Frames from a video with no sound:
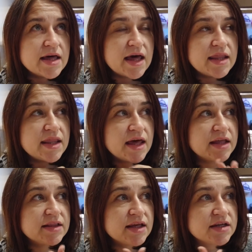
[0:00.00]
And
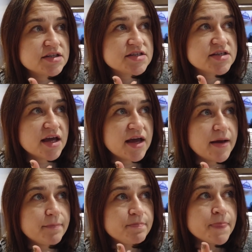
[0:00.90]
then there is
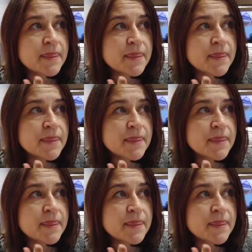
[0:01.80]
a